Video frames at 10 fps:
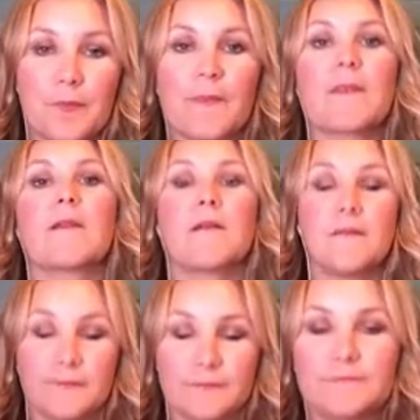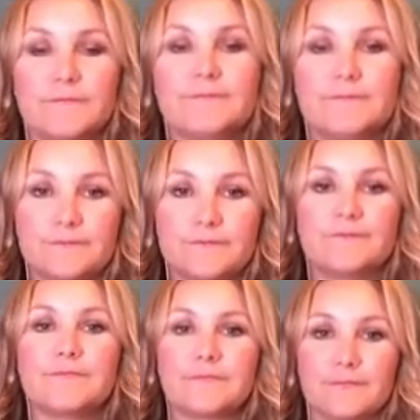
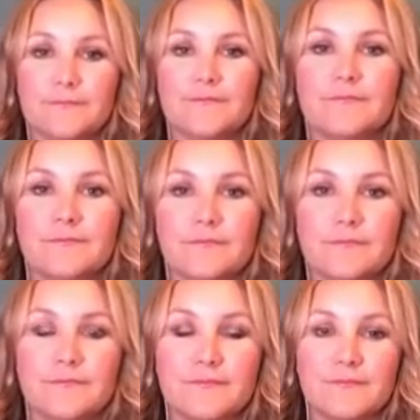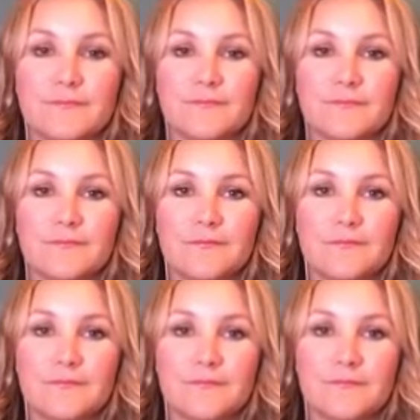
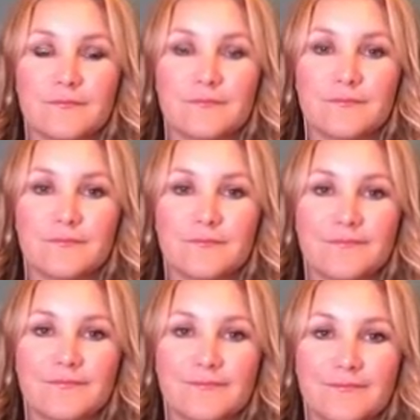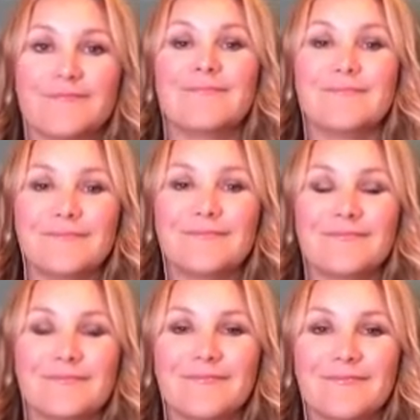
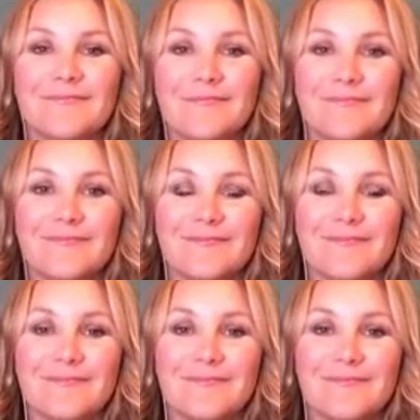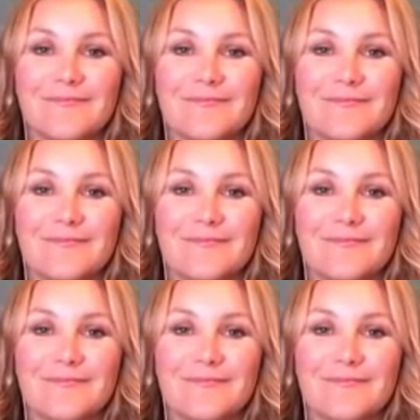(silent)